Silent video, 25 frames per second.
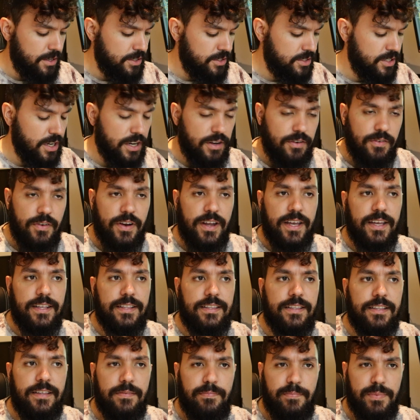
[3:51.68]

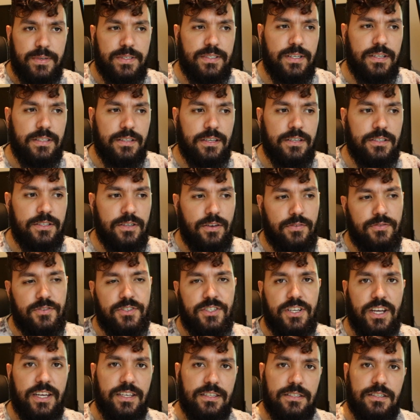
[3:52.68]
generate the percentage of
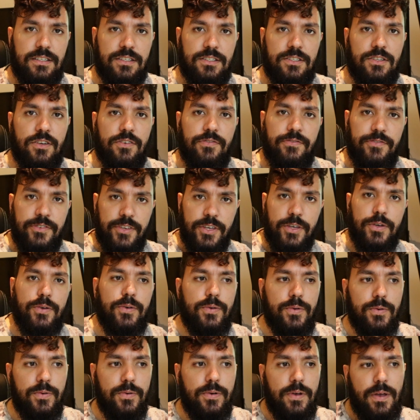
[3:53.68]
chances of
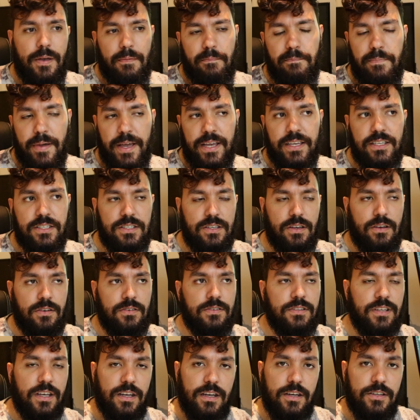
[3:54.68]
you, based
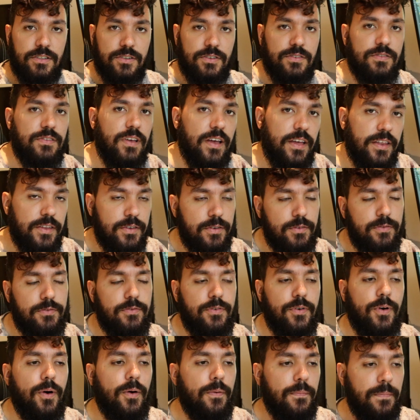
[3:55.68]
on the country that you're
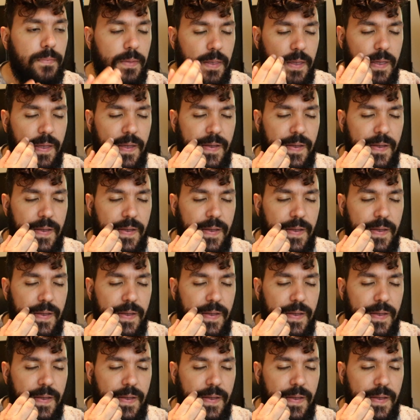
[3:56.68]
from,